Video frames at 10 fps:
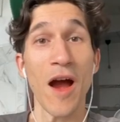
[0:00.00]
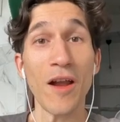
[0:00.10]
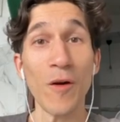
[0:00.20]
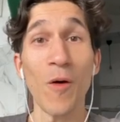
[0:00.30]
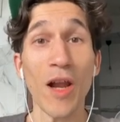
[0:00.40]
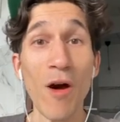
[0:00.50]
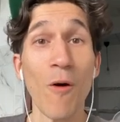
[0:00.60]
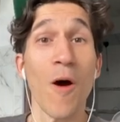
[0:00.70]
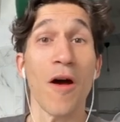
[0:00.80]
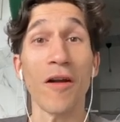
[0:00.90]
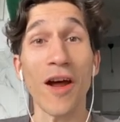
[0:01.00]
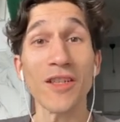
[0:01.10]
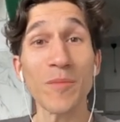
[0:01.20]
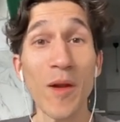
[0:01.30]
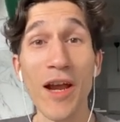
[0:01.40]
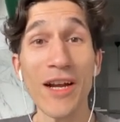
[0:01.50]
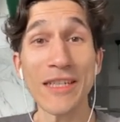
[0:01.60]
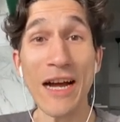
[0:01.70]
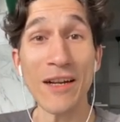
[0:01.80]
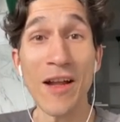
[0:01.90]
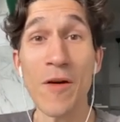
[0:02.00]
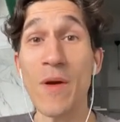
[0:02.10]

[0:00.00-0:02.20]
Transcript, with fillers: Hello, hello! Let's play Catan.